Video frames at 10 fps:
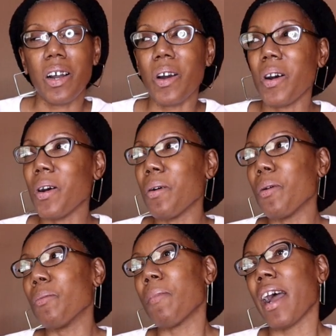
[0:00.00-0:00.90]

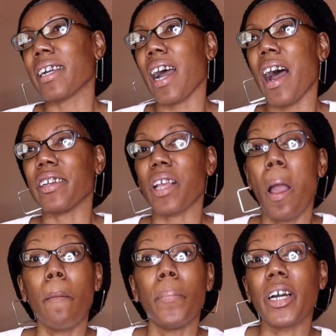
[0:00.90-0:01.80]
Oh my gosh.
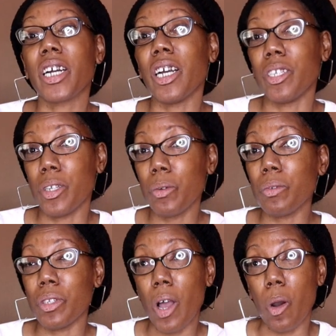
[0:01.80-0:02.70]
But
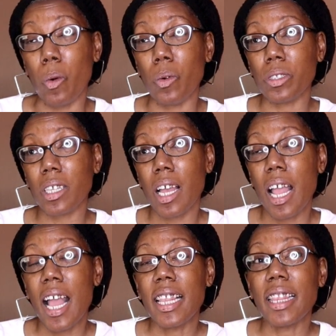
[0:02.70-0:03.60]
Canute know
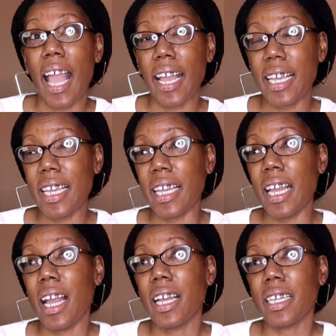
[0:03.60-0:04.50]
that
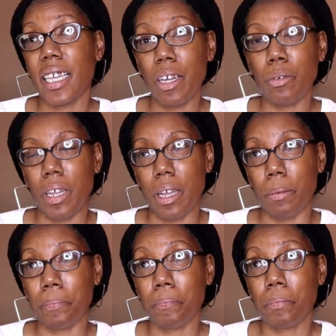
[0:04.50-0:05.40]
he killed
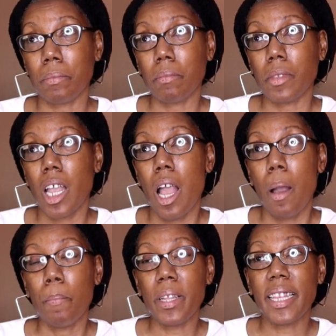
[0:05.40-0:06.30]
him.
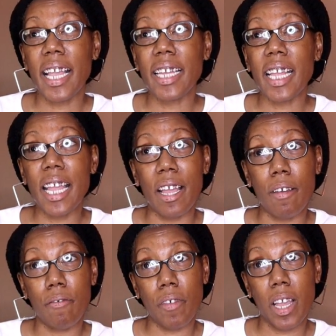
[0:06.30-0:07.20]
But then
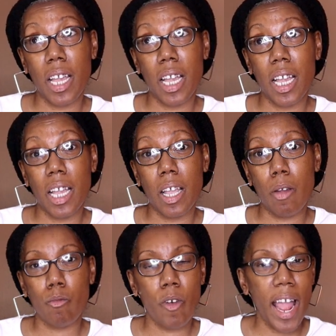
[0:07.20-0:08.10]
if
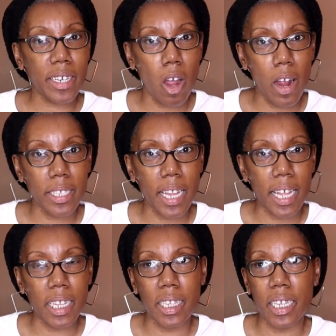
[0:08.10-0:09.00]
Ragnar is
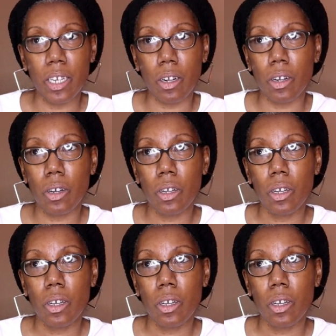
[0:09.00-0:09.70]
not the leader,